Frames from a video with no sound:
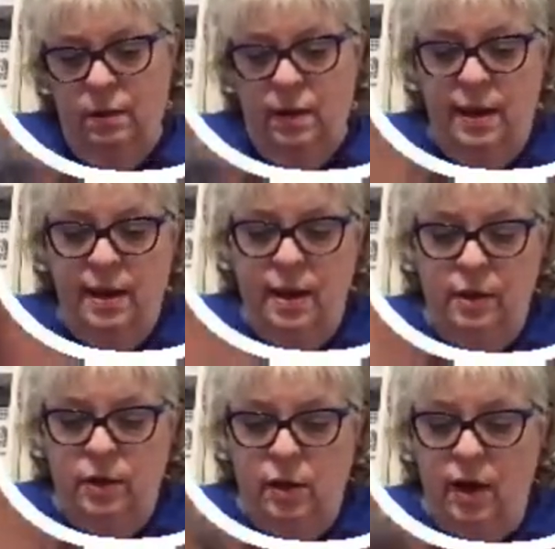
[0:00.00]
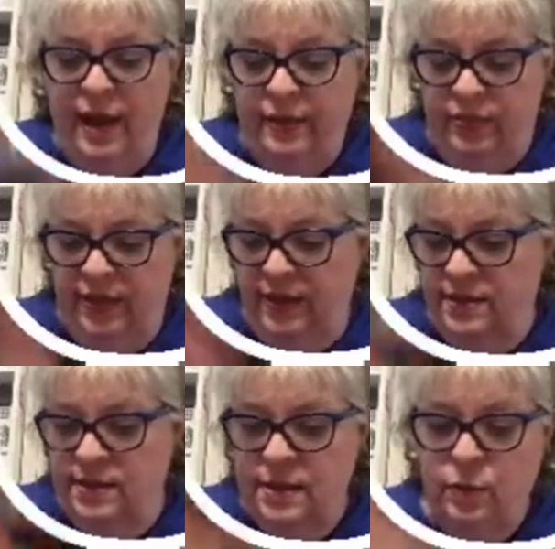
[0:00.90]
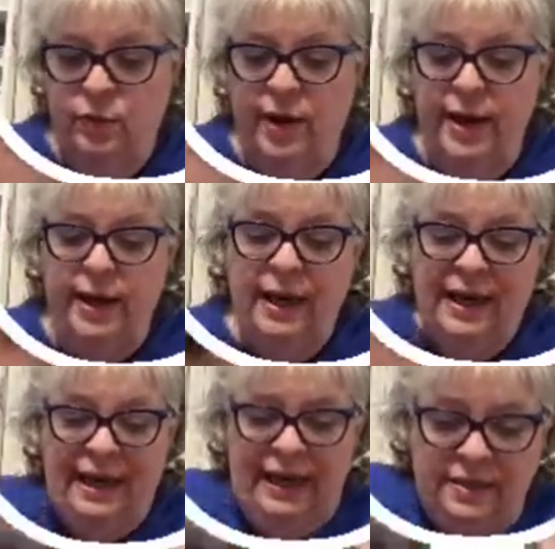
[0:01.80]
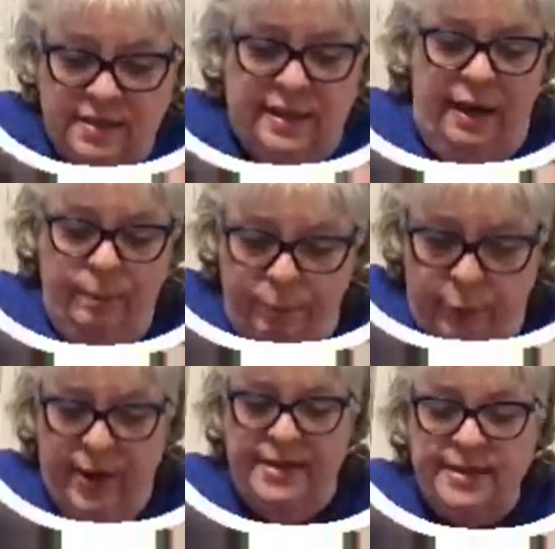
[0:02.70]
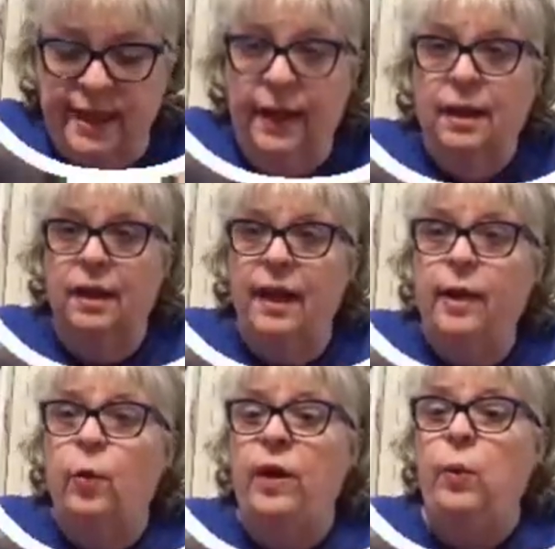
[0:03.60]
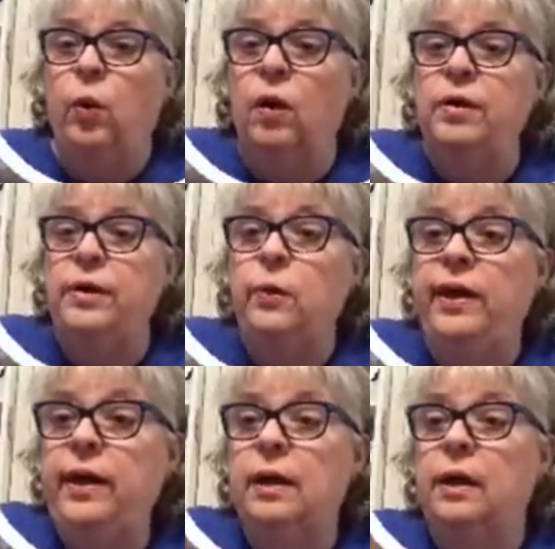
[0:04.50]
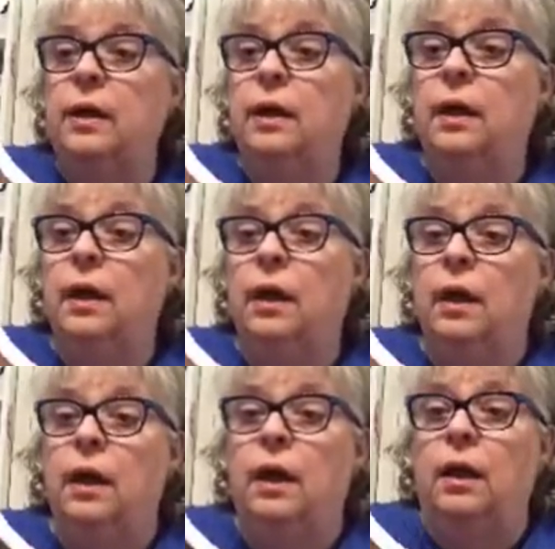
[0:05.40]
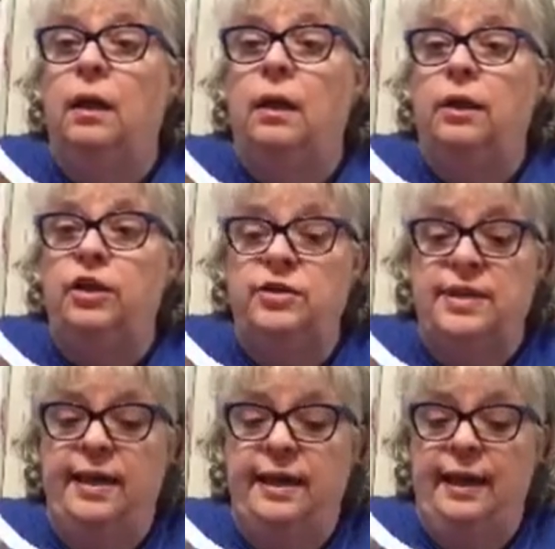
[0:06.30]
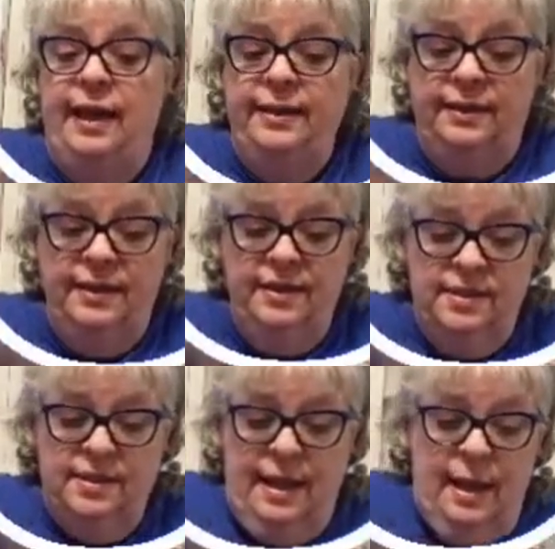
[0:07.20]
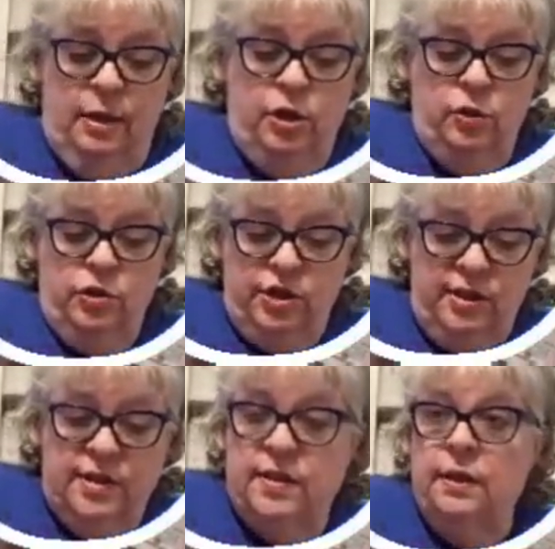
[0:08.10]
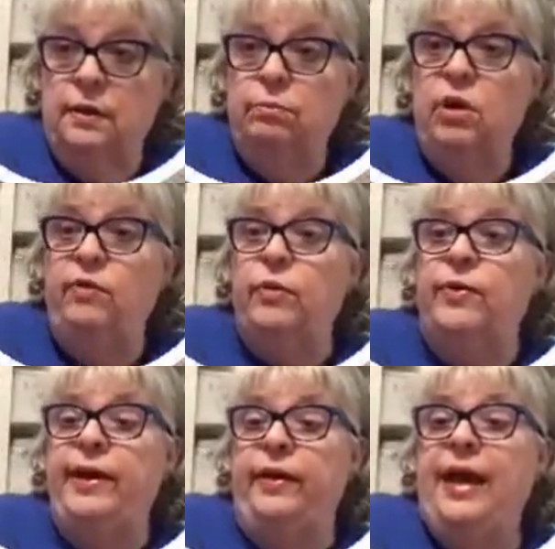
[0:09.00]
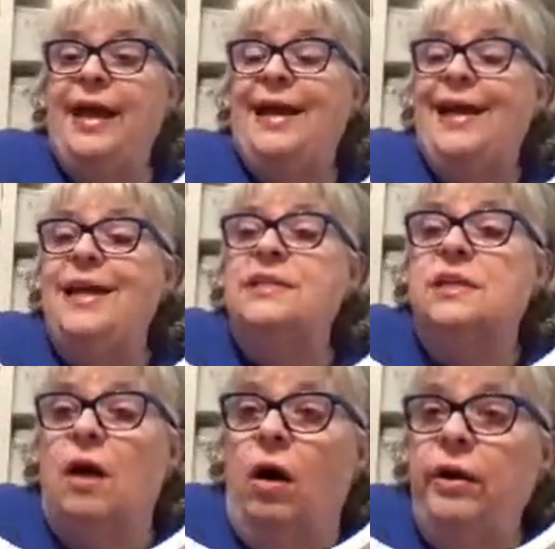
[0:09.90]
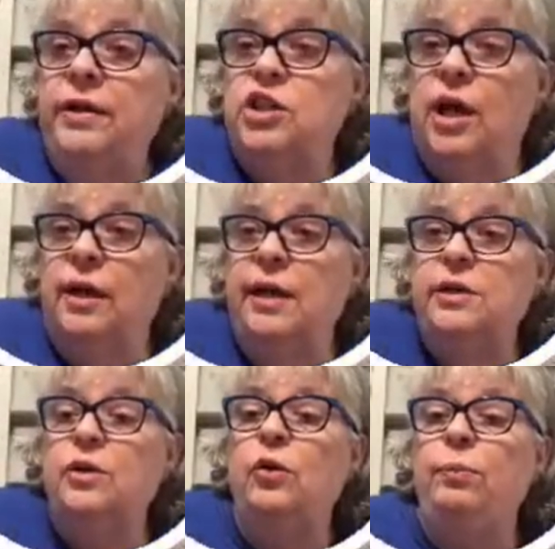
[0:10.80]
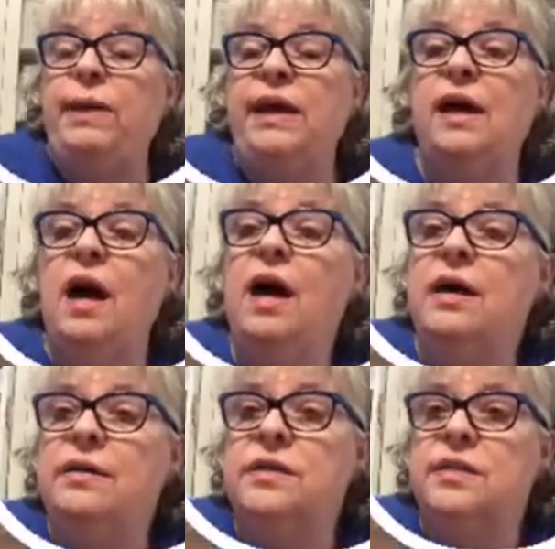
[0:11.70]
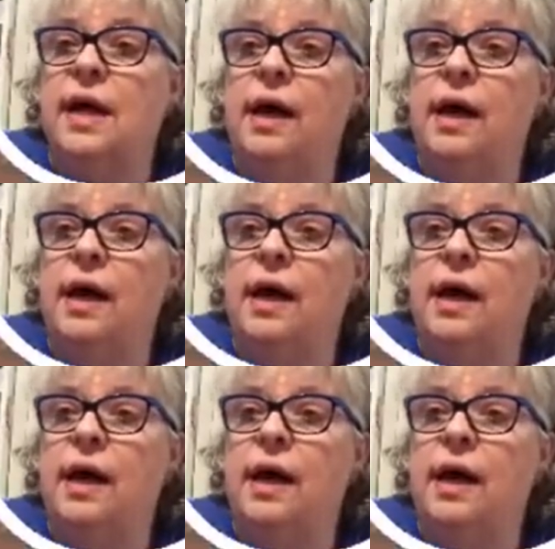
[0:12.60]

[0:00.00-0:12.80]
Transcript: and you go like this, right? Instead of pressing like we were doing, you take it like this, and you just move it around. It's called a Chucky Tool because